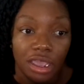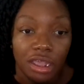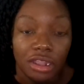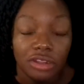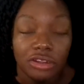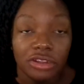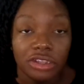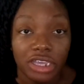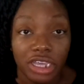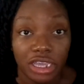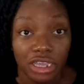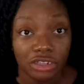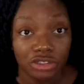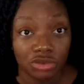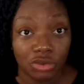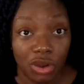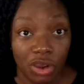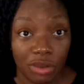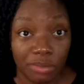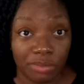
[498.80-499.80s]
looking at
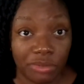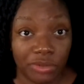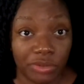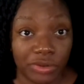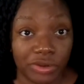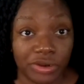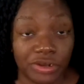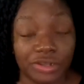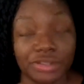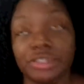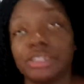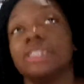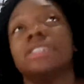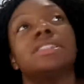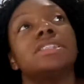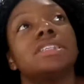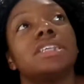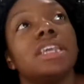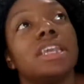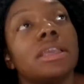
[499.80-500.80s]
drawing boards and
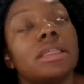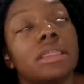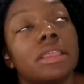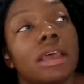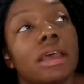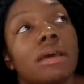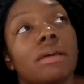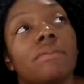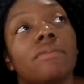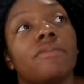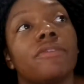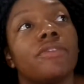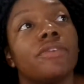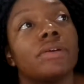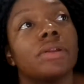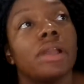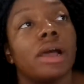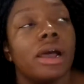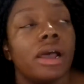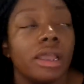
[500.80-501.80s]
seeing them for
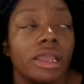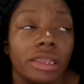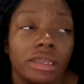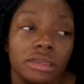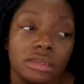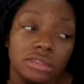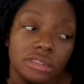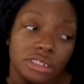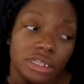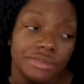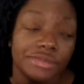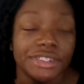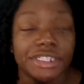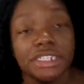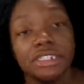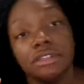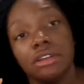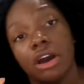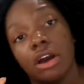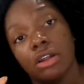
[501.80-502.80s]
like
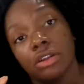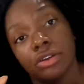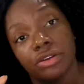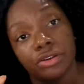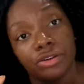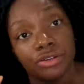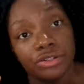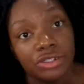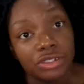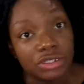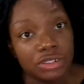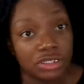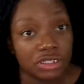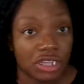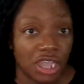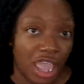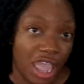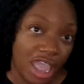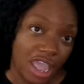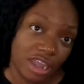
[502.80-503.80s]
$17
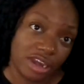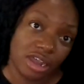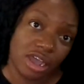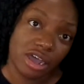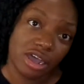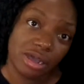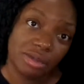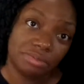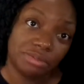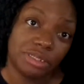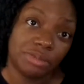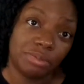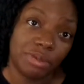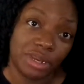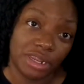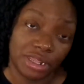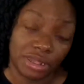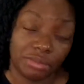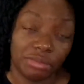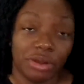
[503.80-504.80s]
and up,
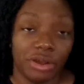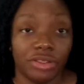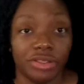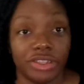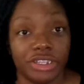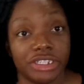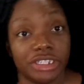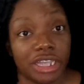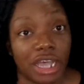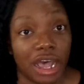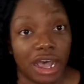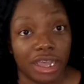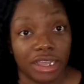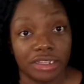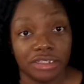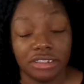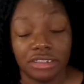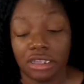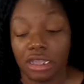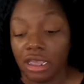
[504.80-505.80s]
depending upon the
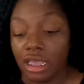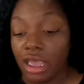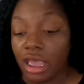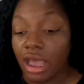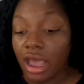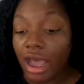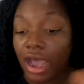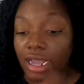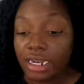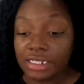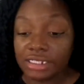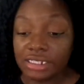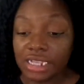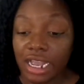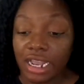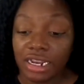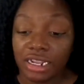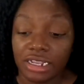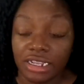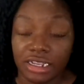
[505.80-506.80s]
size, I
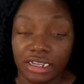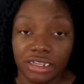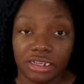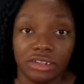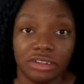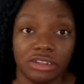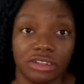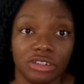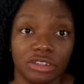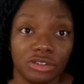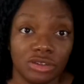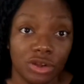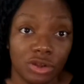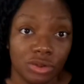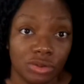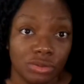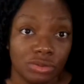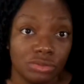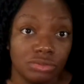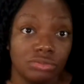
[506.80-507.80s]
decided, you
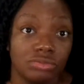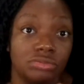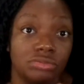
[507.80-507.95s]
know,